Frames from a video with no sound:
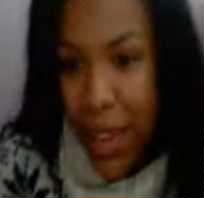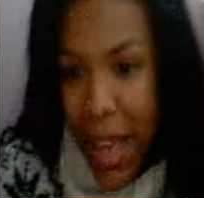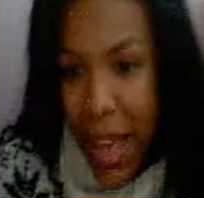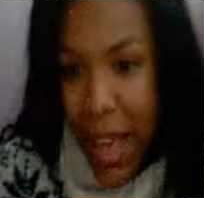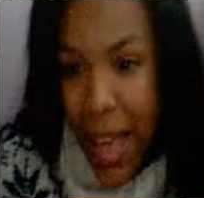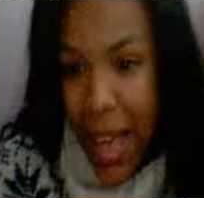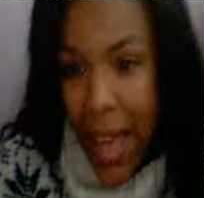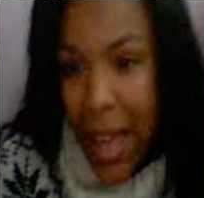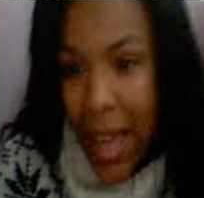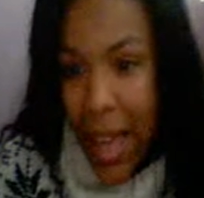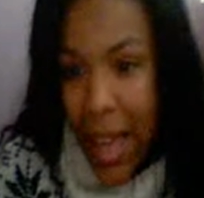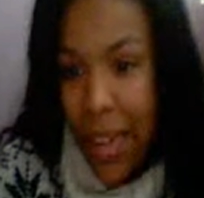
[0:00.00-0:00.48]

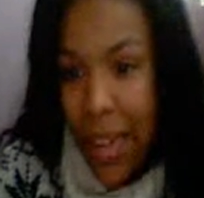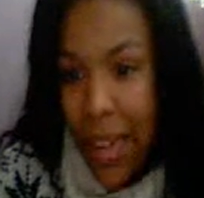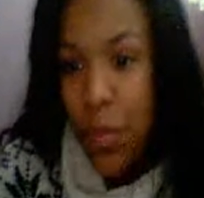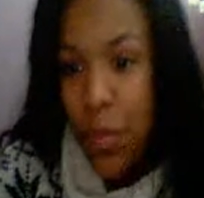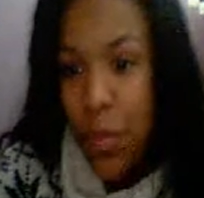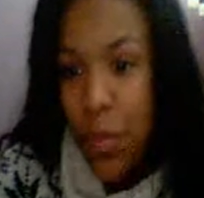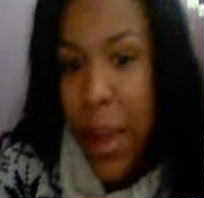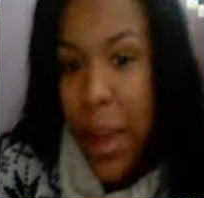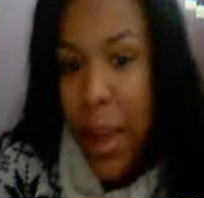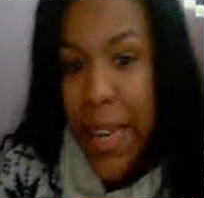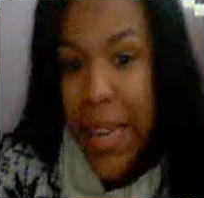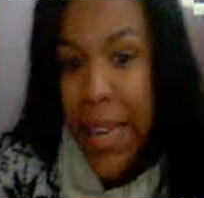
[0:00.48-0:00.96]
And his
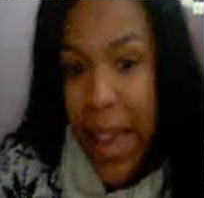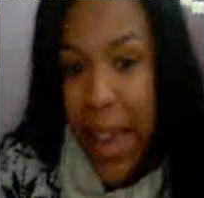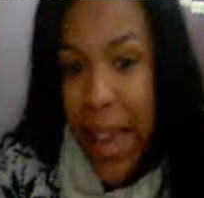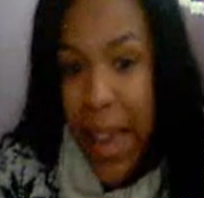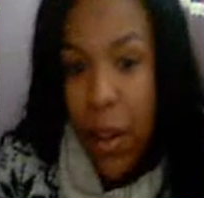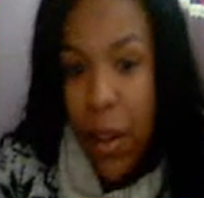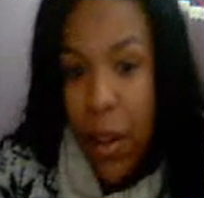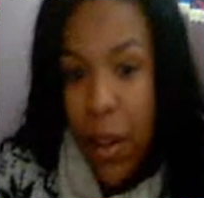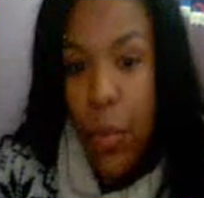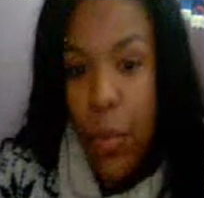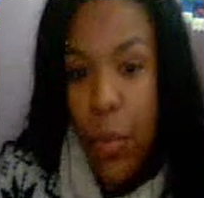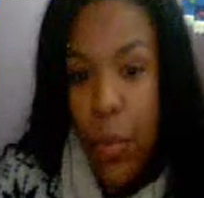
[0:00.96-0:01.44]
white hair
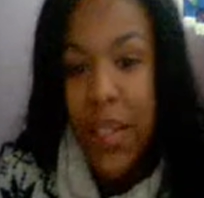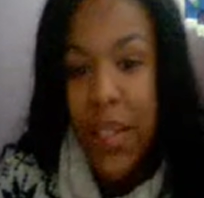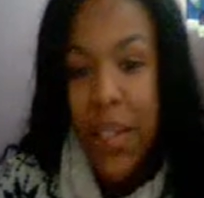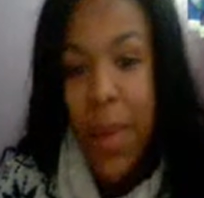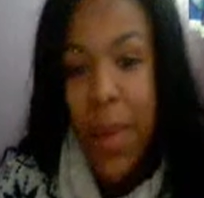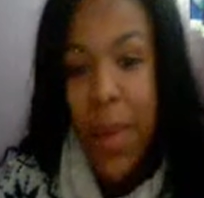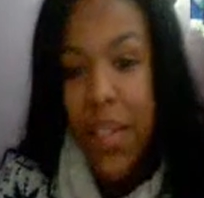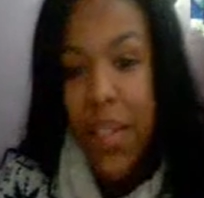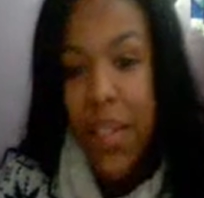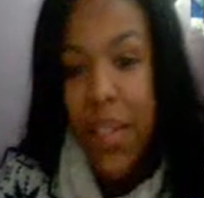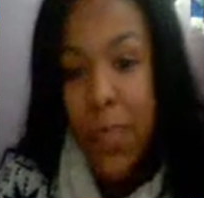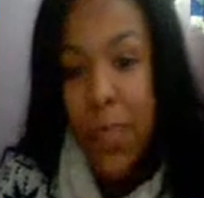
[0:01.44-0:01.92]
was my
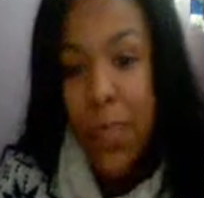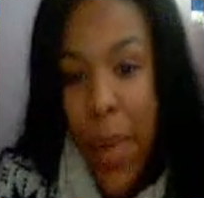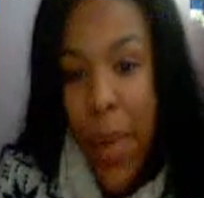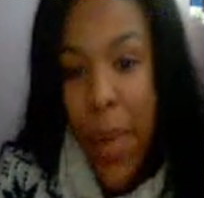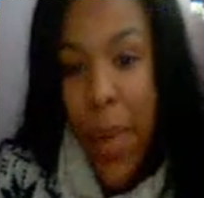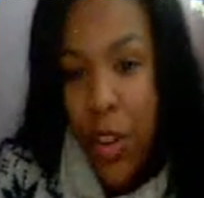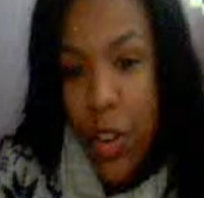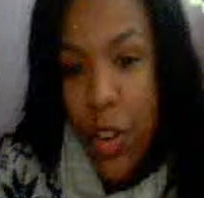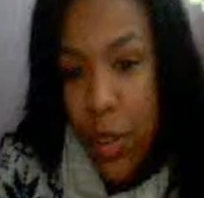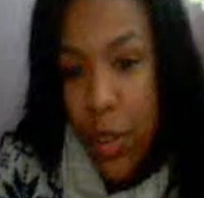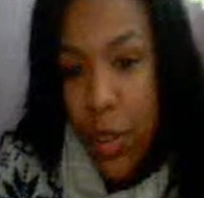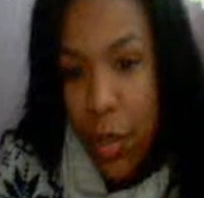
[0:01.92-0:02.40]

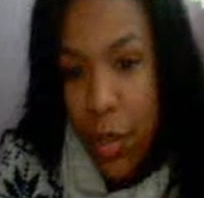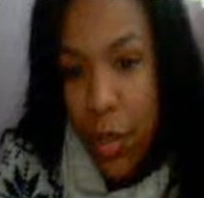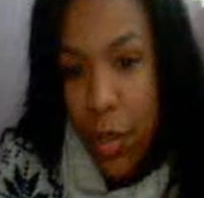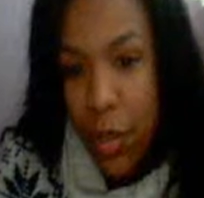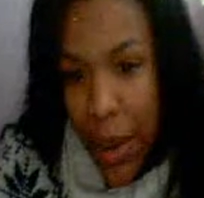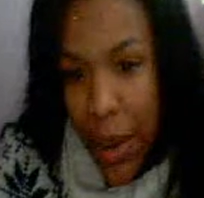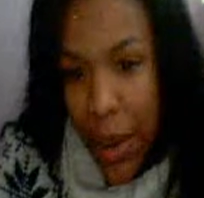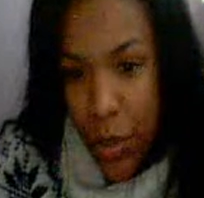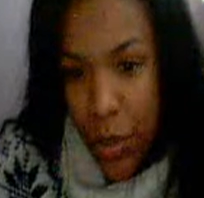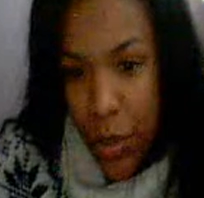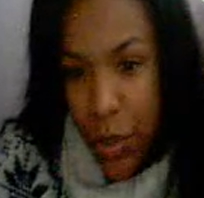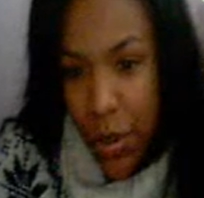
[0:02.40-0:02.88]
special
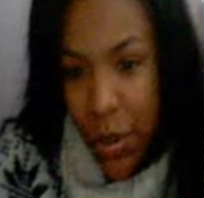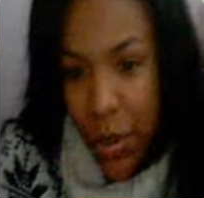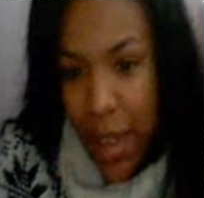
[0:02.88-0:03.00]
treasure,